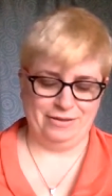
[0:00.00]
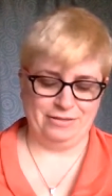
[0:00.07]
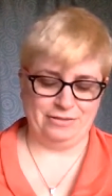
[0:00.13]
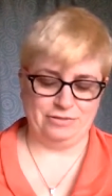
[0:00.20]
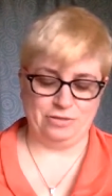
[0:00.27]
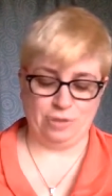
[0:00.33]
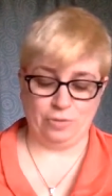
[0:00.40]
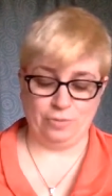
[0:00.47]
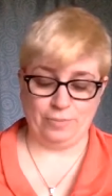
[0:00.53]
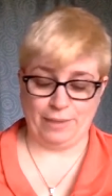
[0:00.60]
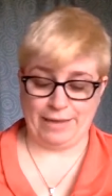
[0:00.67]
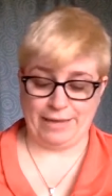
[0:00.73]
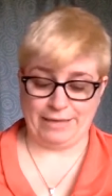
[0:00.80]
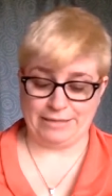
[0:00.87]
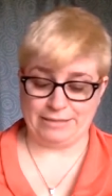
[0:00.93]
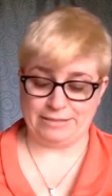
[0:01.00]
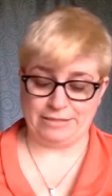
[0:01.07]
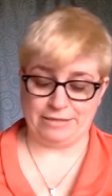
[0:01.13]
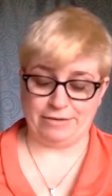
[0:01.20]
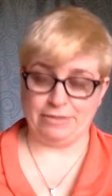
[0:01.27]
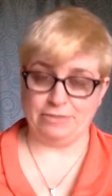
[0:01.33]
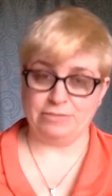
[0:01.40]
Don't buy into
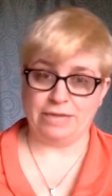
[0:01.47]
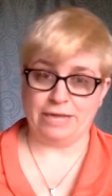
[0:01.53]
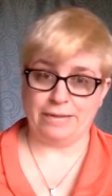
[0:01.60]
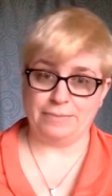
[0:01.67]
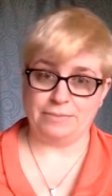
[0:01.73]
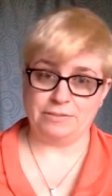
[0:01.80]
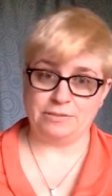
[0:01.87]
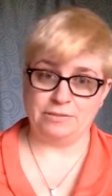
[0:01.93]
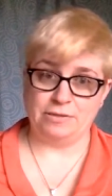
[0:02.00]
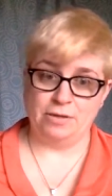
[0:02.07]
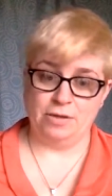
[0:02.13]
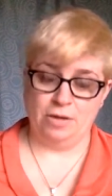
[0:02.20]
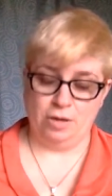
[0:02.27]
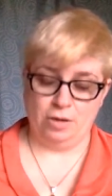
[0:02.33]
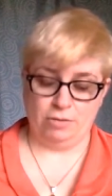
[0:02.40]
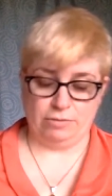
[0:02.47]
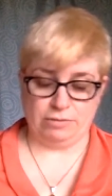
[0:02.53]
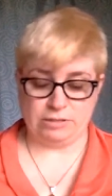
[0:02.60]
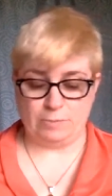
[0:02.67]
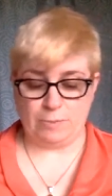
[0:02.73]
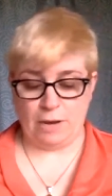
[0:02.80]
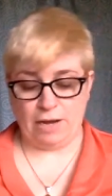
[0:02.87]
stereotypes.
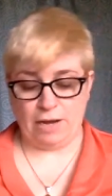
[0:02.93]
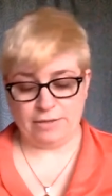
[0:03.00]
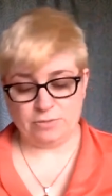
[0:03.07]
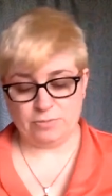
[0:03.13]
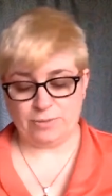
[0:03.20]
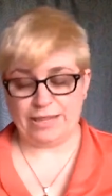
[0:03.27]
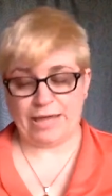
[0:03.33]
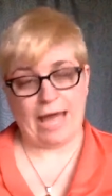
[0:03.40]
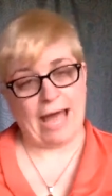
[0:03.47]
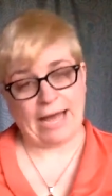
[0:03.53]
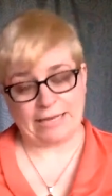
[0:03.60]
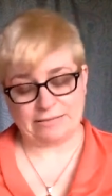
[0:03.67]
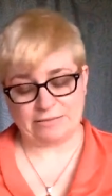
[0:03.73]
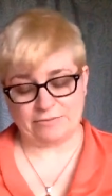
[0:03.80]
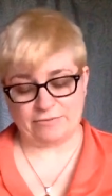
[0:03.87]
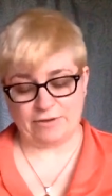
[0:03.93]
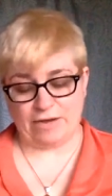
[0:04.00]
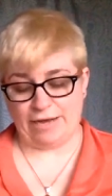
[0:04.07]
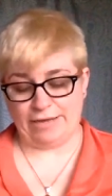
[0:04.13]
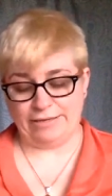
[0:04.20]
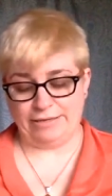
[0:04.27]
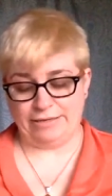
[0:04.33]
Respond with acts of
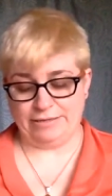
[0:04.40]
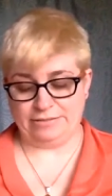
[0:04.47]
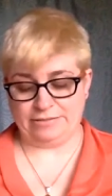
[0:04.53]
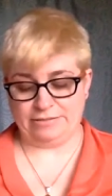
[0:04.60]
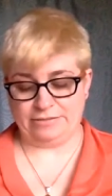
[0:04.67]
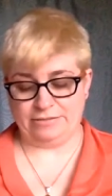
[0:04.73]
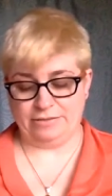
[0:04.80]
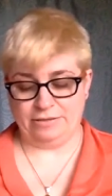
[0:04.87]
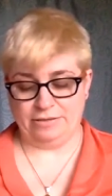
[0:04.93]
kindness.